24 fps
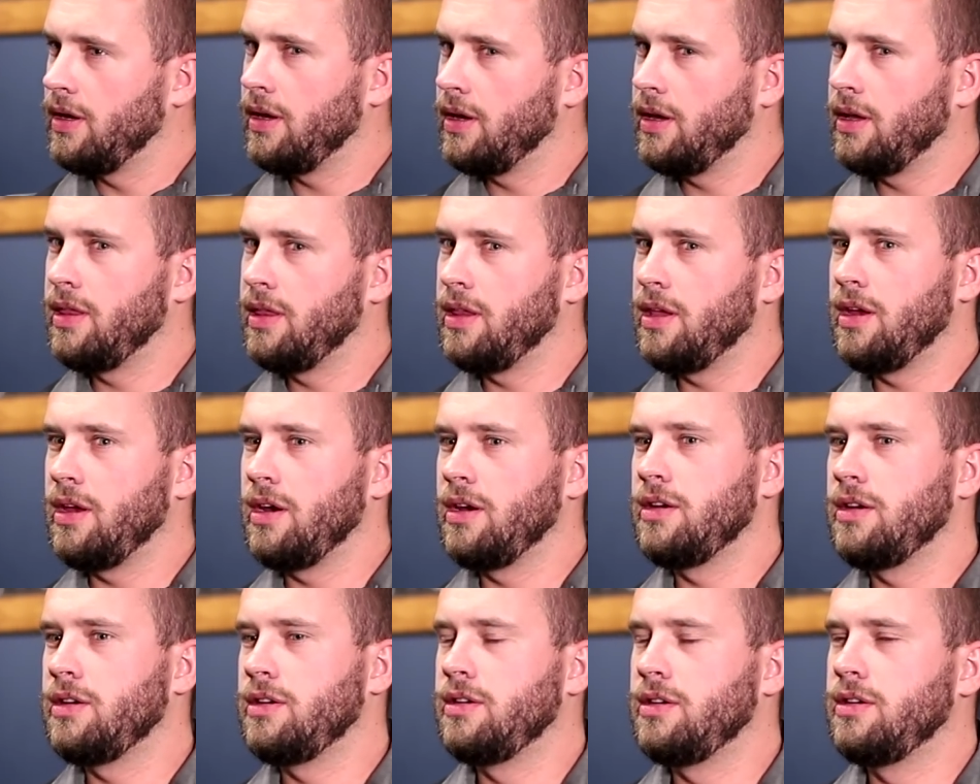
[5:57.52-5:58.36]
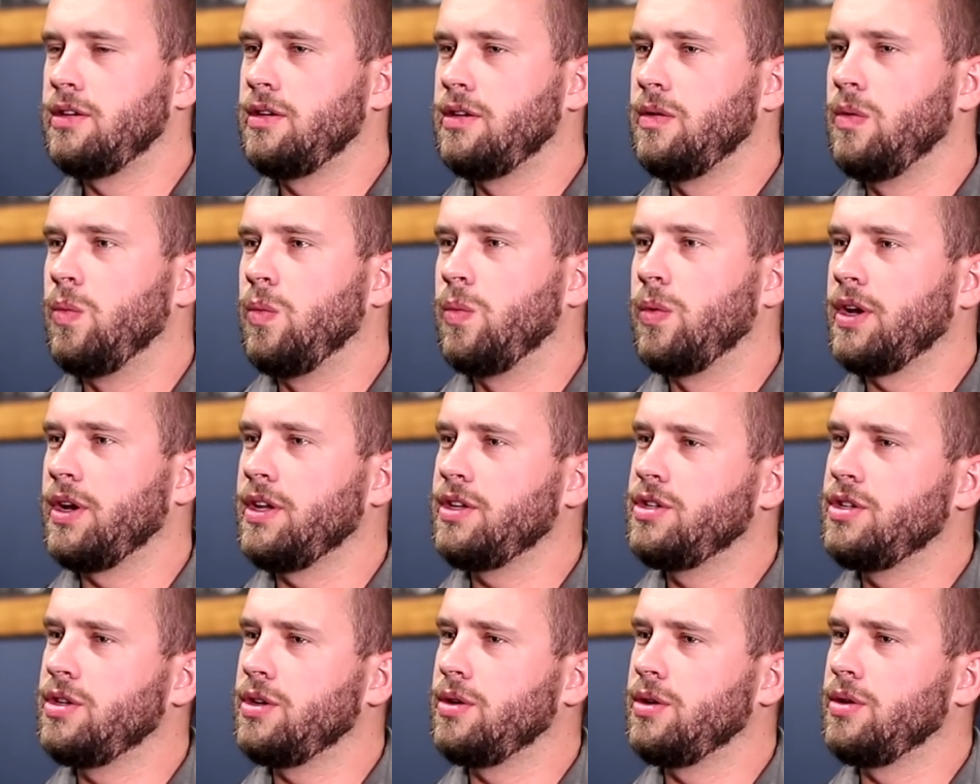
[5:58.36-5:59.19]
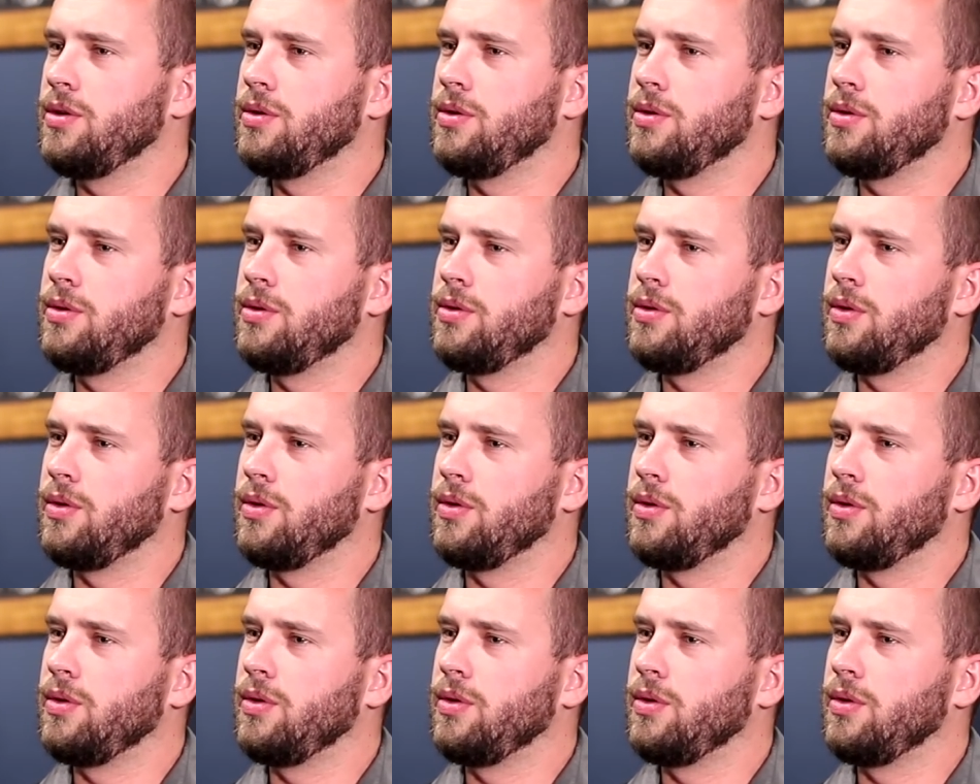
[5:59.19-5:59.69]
And then what did you